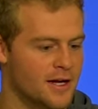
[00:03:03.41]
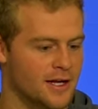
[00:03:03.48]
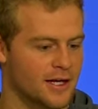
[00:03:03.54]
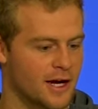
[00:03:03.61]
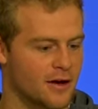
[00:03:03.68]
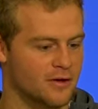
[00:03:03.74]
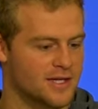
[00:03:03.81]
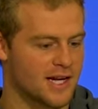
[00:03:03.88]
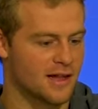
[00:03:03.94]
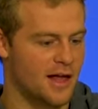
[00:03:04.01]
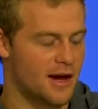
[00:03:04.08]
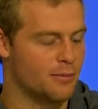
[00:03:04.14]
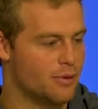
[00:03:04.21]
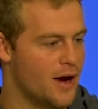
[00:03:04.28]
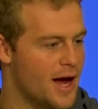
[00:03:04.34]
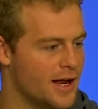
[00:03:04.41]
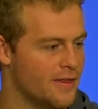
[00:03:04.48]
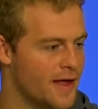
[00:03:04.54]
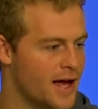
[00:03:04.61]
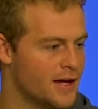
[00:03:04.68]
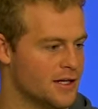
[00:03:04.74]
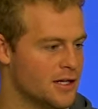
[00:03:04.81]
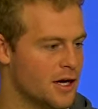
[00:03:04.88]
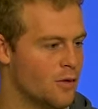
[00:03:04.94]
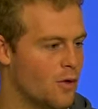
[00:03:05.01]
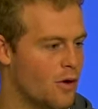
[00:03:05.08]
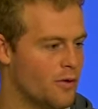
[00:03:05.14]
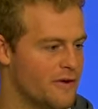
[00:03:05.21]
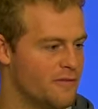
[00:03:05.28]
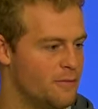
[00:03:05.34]
You know, take a lot of pride in that, you know,
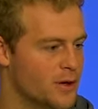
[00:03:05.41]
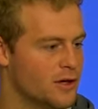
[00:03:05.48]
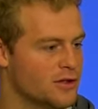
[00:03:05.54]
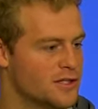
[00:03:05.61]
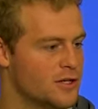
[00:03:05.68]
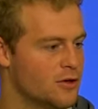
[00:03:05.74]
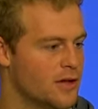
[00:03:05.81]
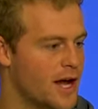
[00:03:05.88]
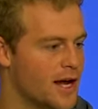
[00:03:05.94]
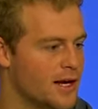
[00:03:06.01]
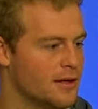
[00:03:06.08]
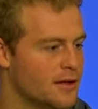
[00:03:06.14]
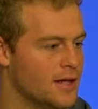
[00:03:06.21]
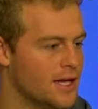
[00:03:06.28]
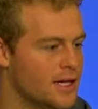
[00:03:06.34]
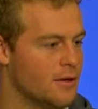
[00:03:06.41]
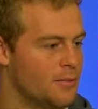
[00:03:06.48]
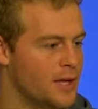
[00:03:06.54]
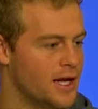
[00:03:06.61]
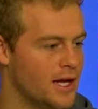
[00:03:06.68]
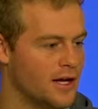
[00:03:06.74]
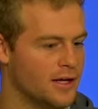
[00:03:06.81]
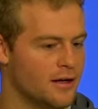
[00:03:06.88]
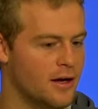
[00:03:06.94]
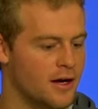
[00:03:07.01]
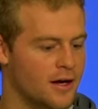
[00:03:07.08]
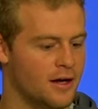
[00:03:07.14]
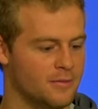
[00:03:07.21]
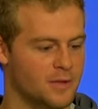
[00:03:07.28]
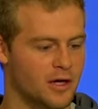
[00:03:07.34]
what we've built Tulane into being.
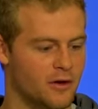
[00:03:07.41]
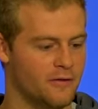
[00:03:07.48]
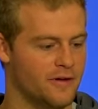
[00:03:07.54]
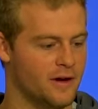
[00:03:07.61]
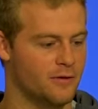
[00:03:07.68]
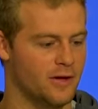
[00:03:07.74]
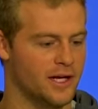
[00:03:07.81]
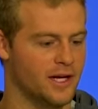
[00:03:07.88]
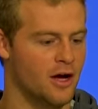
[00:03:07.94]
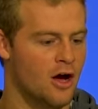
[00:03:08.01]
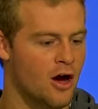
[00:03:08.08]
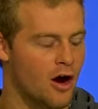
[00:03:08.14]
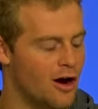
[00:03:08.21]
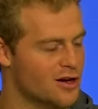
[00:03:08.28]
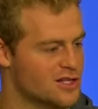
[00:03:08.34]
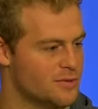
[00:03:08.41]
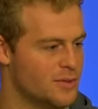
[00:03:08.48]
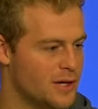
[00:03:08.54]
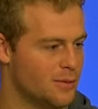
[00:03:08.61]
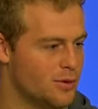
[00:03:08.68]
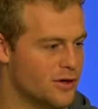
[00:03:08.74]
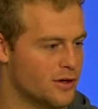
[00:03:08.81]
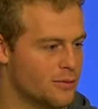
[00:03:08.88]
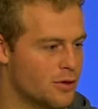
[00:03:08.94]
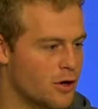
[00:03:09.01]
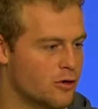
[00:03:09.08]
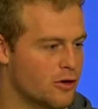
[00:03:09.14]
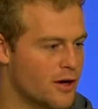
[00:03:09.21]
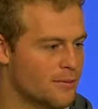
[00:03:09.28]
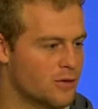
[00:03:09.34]
You know, we've had really awesome people in the
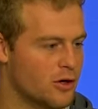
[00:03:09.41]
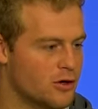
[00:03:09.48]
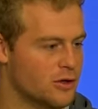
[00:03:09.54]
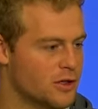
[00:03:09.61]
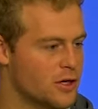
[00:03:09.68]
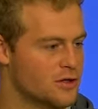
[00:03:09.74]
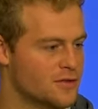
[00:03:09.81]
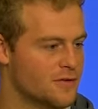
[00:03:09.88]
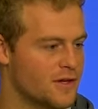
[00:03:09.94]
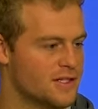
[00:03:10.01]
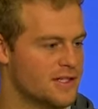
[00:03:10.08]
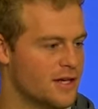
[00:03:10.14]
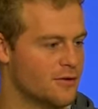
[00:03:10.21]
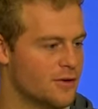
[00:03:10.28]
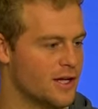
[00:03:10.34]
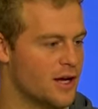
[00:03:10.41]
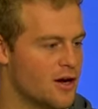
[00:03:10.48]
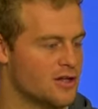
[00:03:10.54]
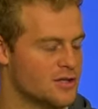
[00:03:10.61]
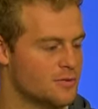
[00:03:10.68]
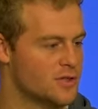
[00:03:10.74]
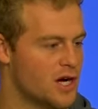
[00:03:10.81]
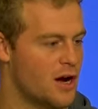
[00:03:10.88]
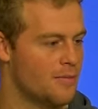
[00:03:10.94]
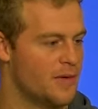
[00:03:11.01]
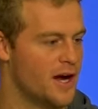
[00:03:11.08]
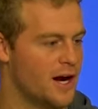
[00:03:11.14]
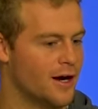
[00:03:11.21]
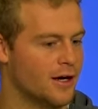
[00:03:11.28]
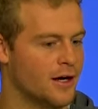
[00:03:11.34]
program. Coach Fritz did a really awesome job
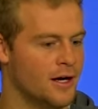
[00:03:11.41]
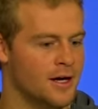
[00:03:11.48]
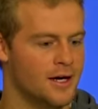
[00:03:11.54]
there.